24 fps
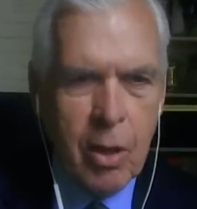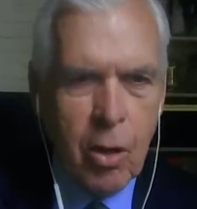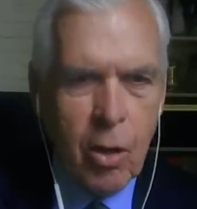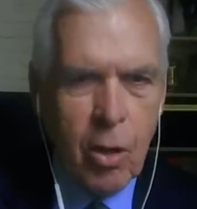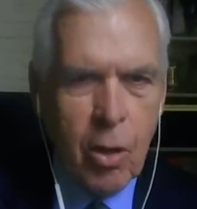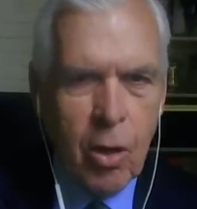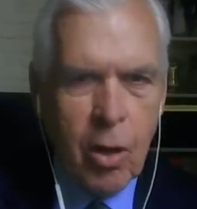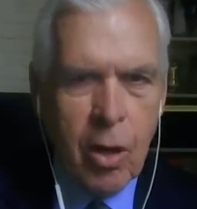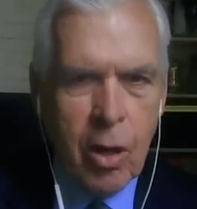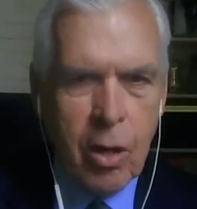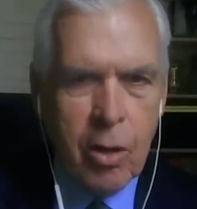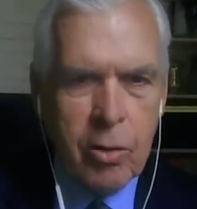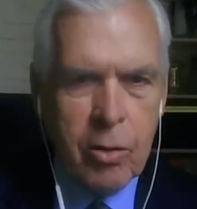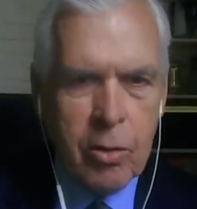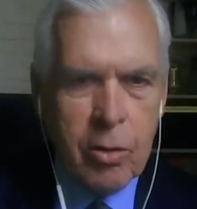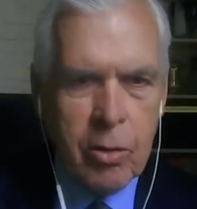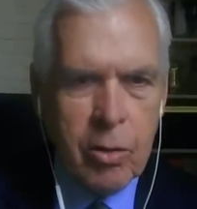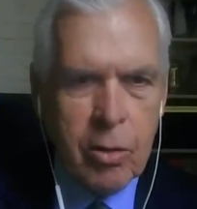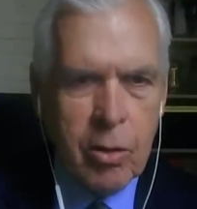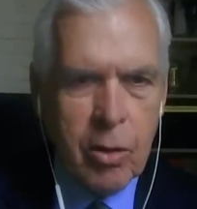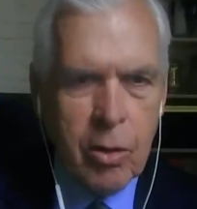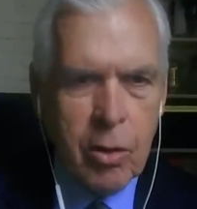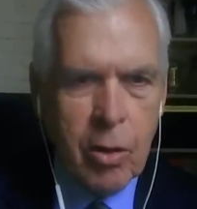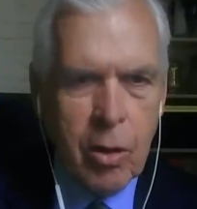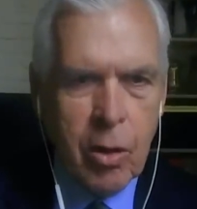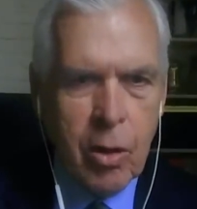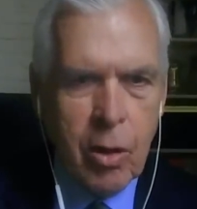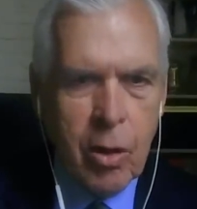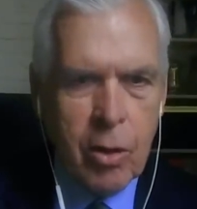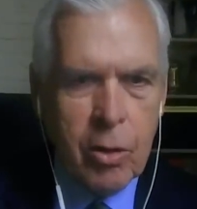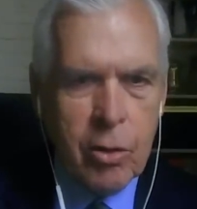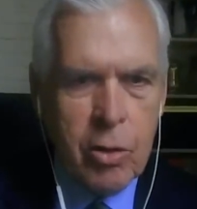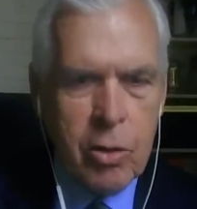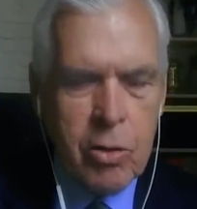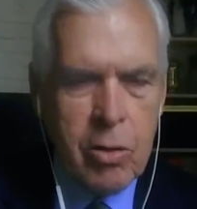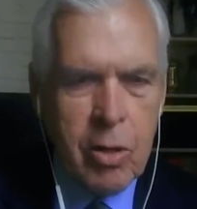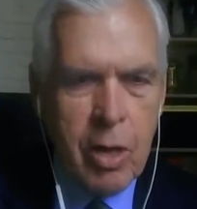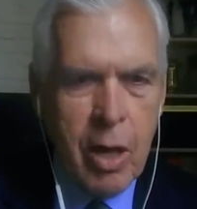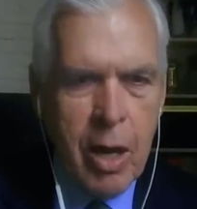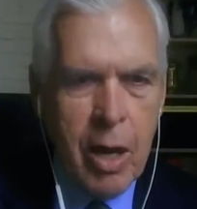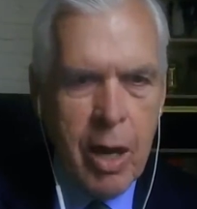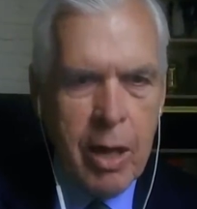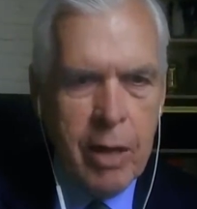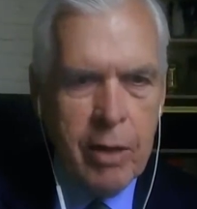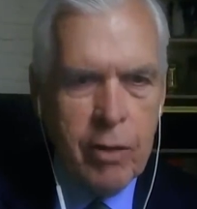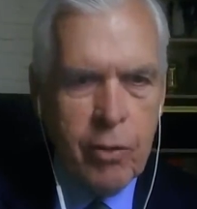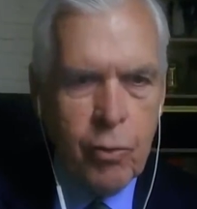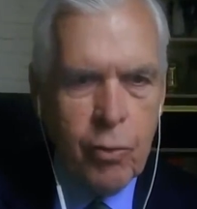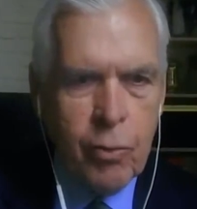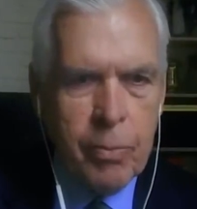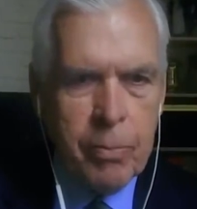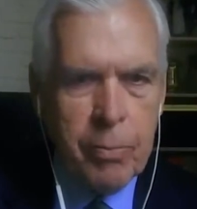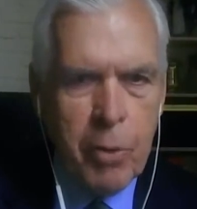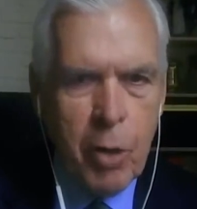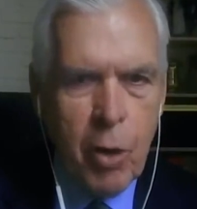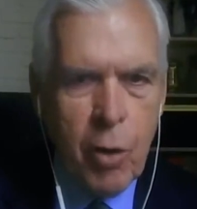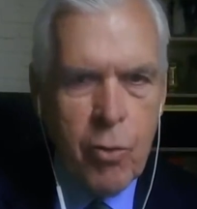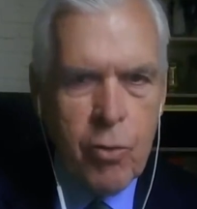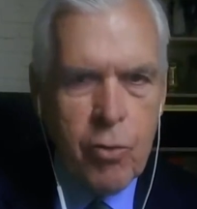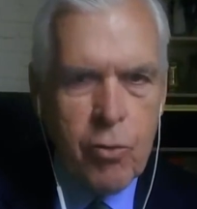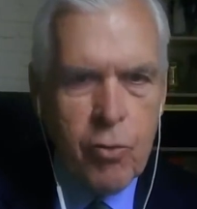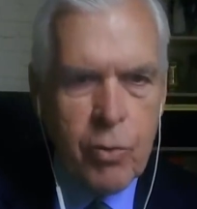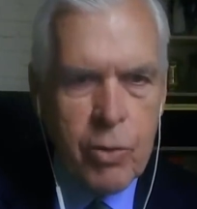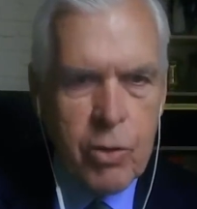are designed to impose